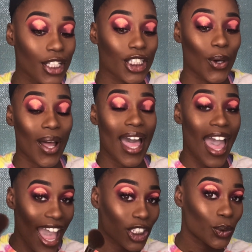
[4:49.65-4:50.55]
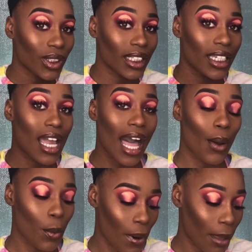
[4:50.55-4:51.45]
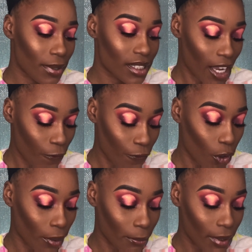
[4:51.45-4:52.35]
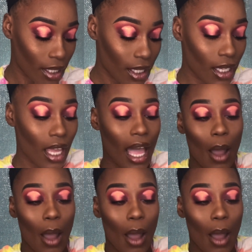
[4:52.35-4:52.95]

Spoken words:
So actually, I would probably say for me,